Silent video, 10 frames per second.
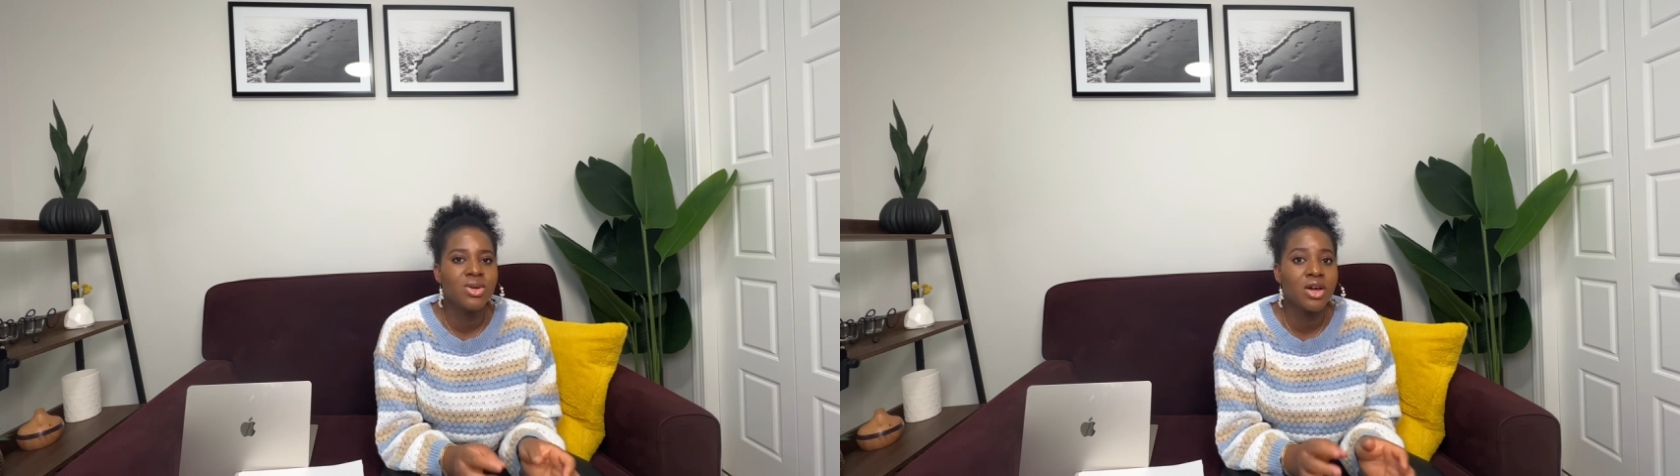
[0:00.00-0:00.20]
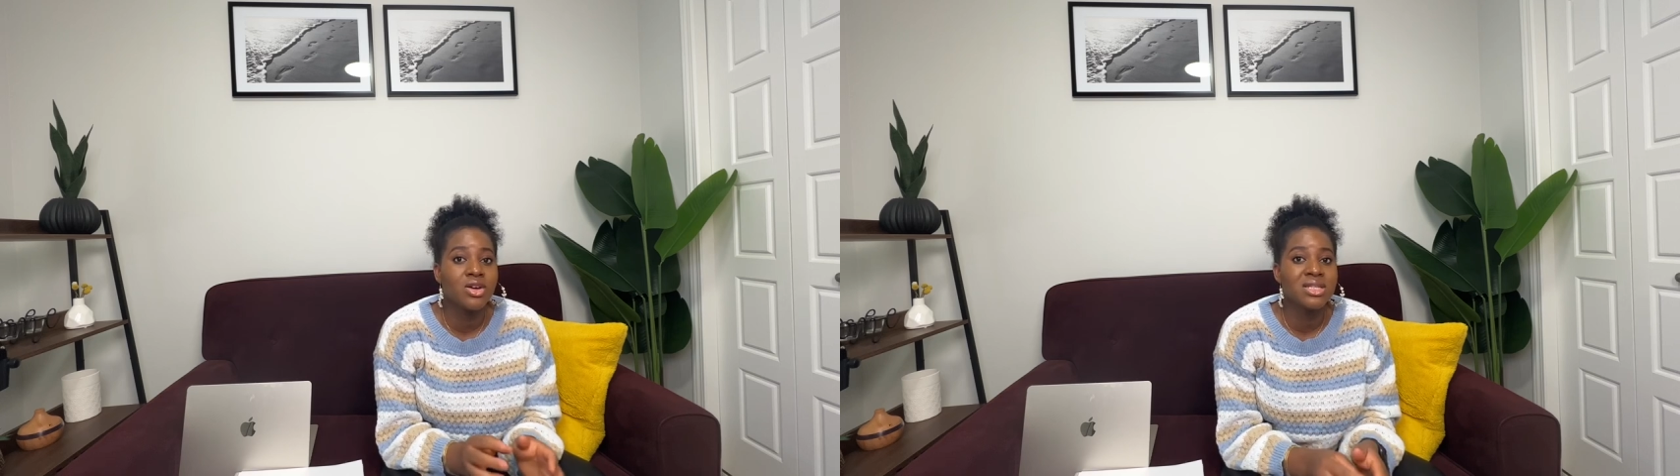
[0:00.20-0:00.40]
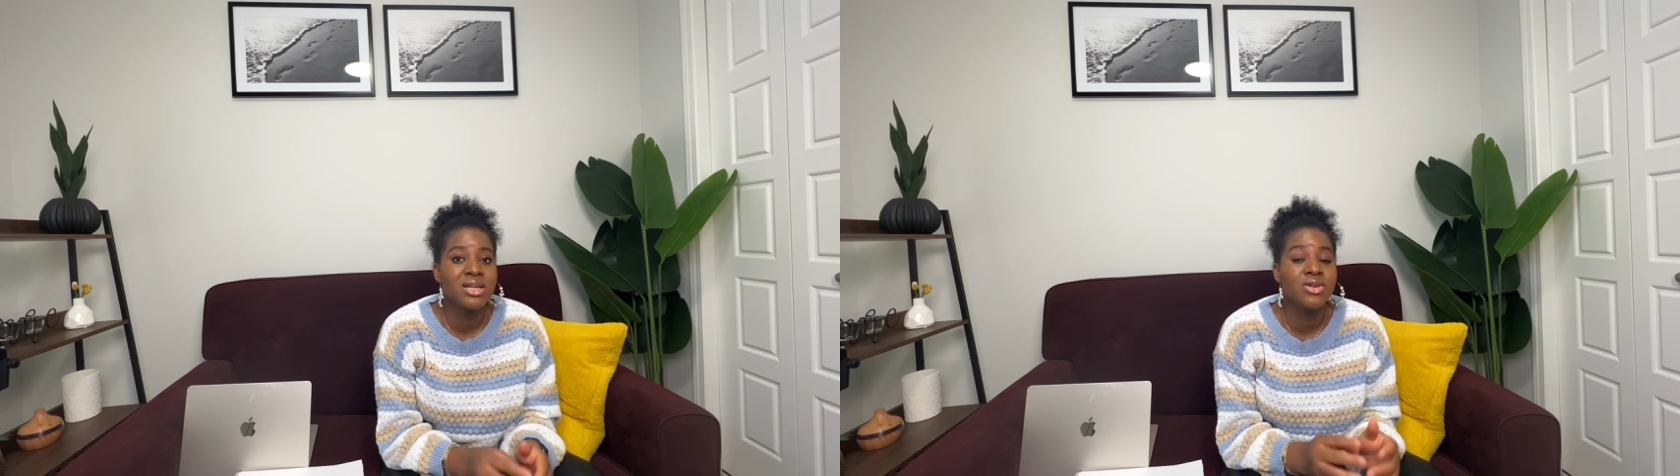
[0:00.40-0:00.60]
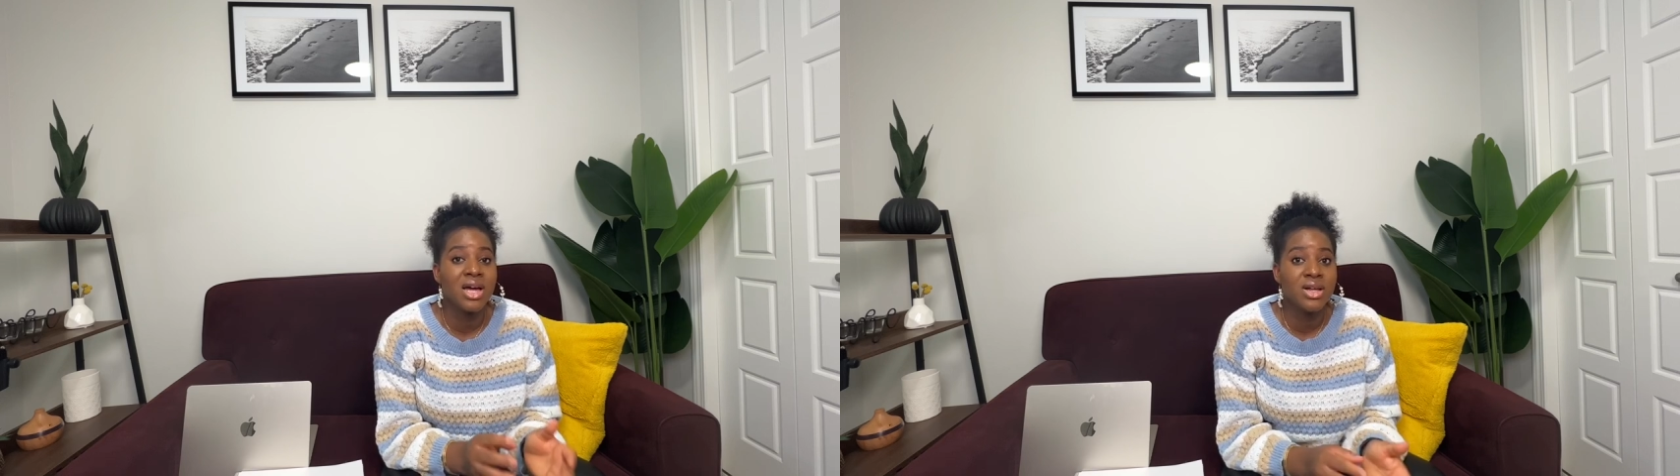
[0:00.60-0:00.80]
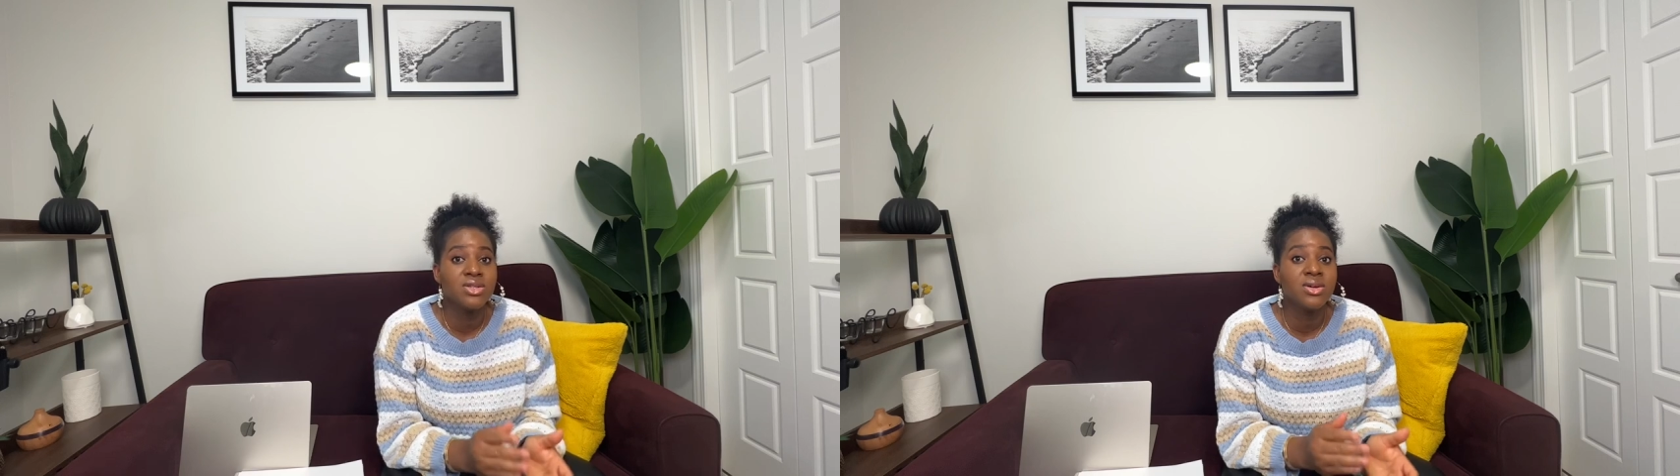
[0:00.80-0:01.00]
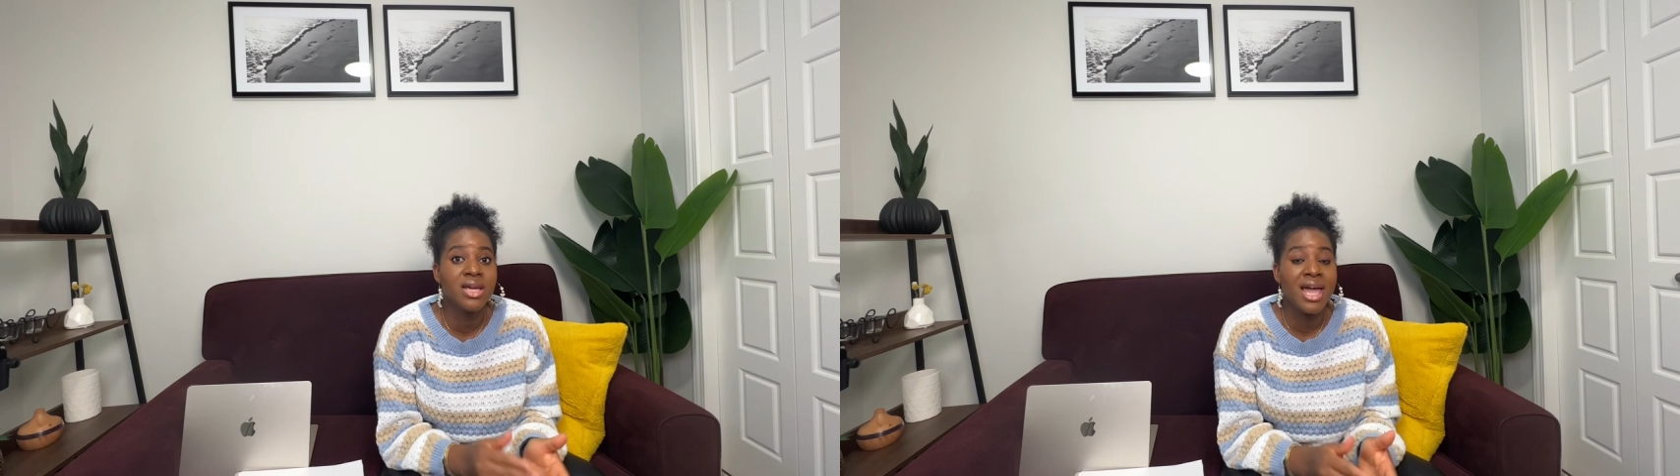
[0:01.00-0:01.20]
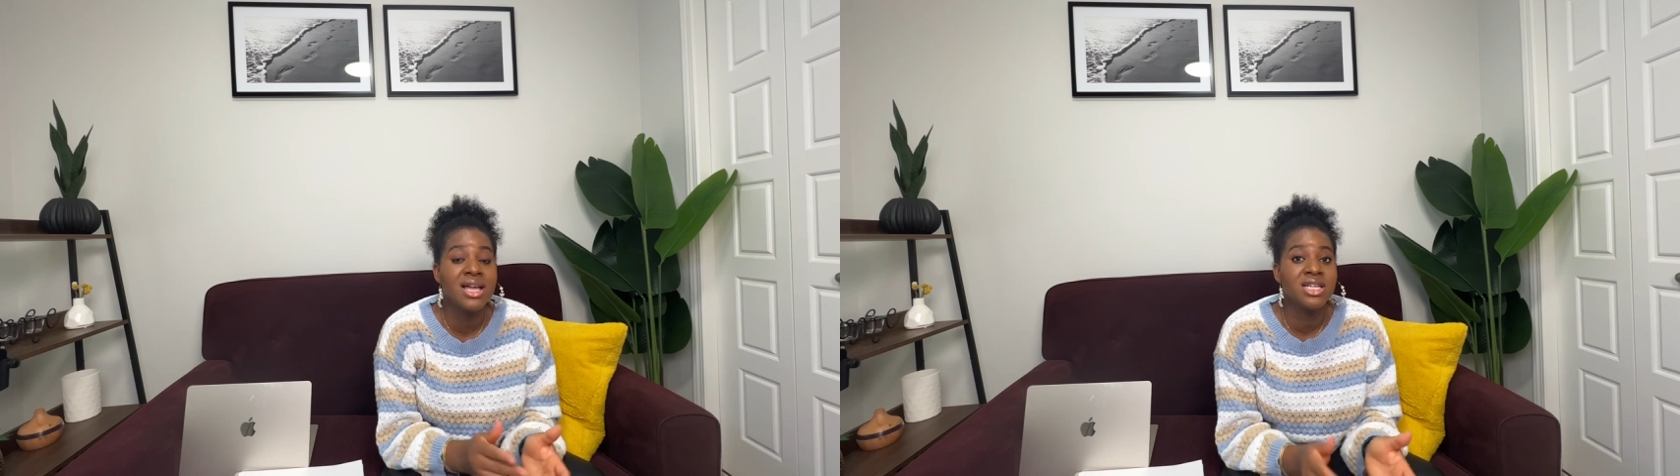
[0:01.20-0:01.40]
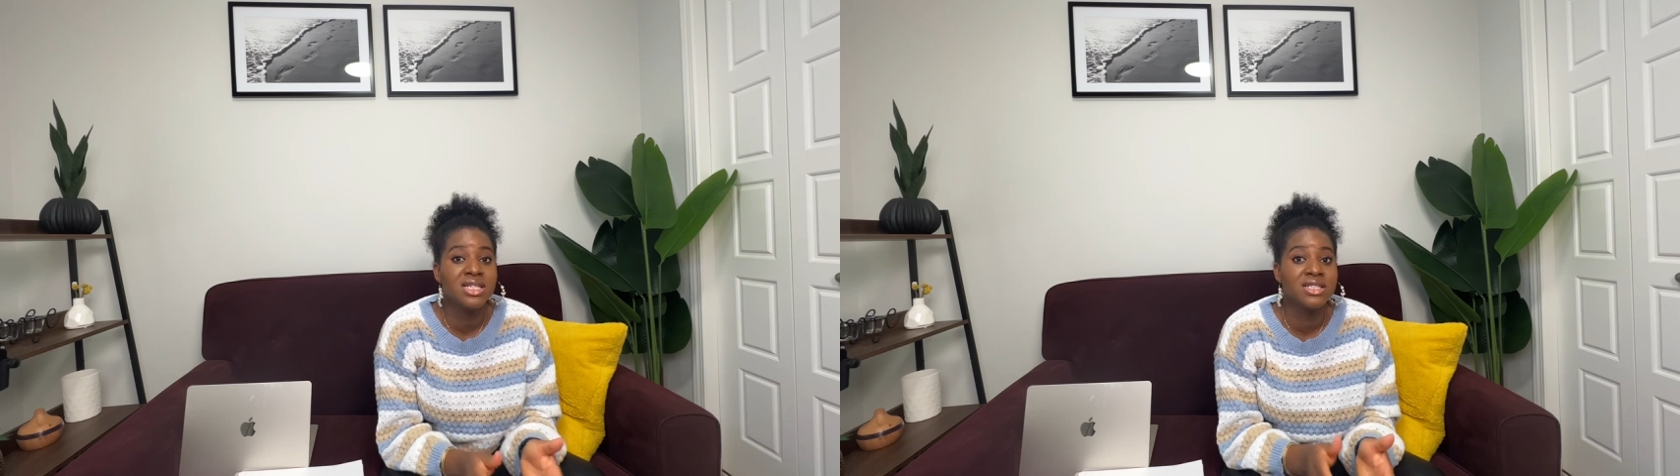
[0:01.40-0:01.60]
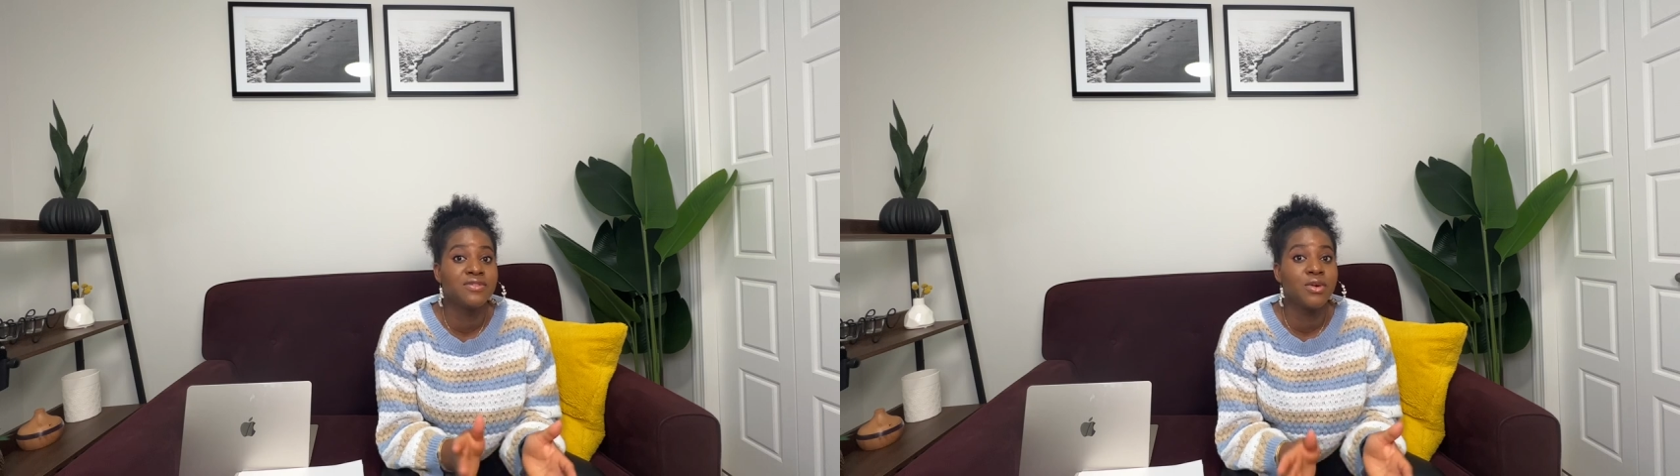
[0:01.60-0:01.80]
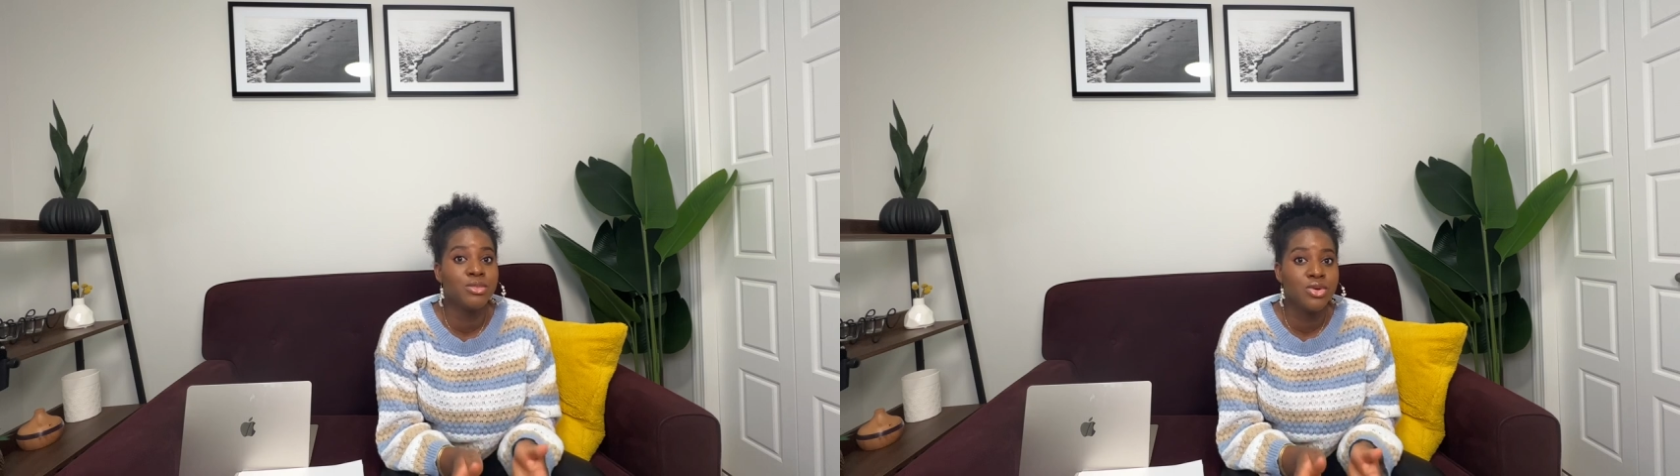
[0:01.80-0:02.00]
because you can also get HND
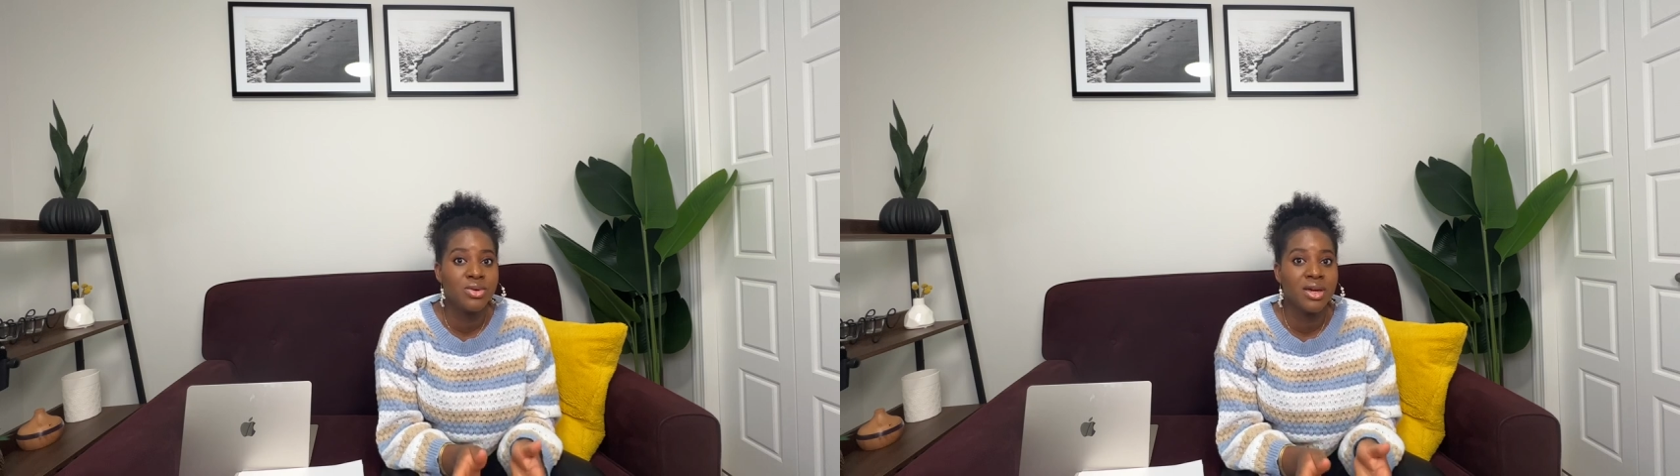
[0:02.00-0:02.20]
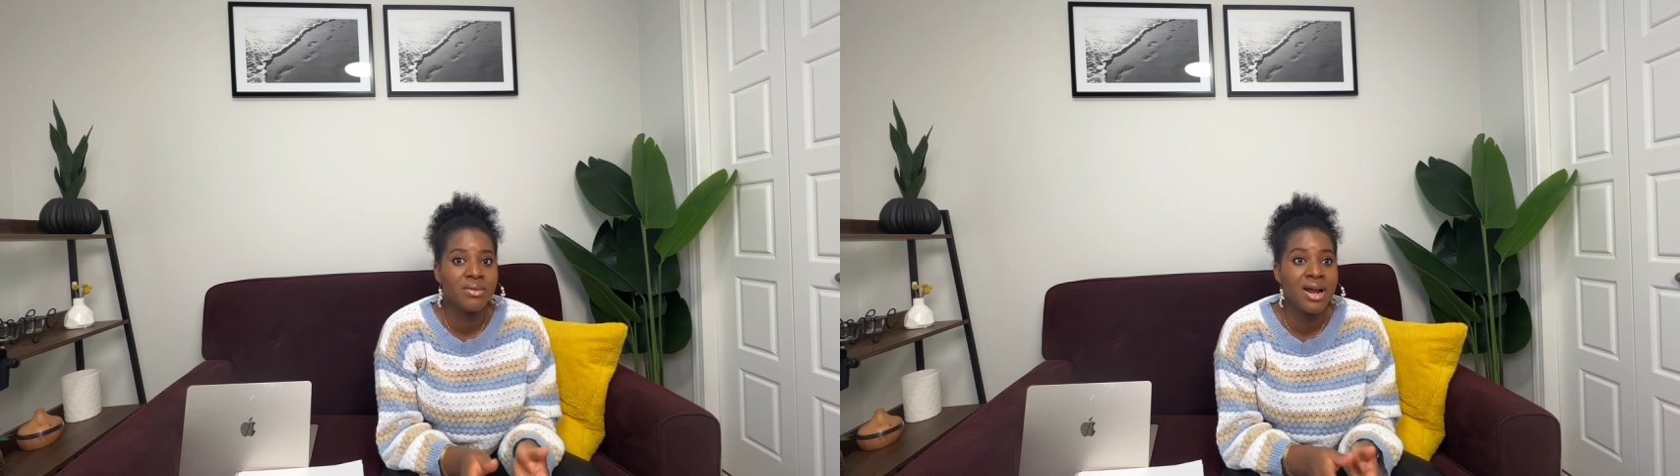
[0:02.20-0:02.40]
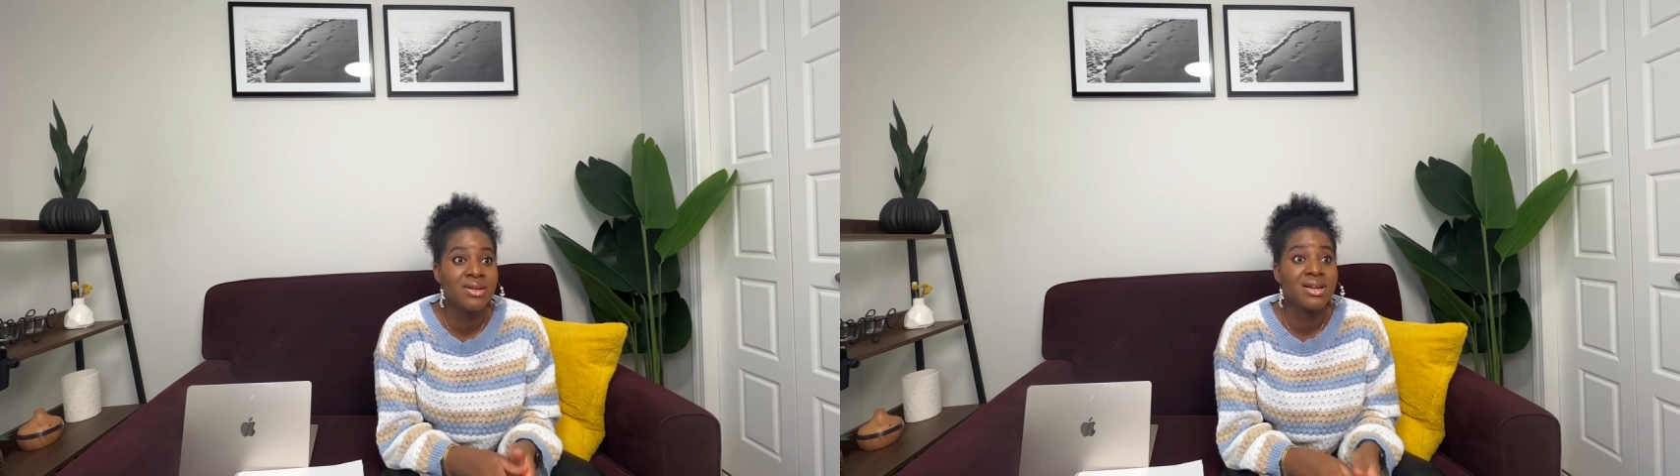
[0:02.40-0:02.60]
from UK, right?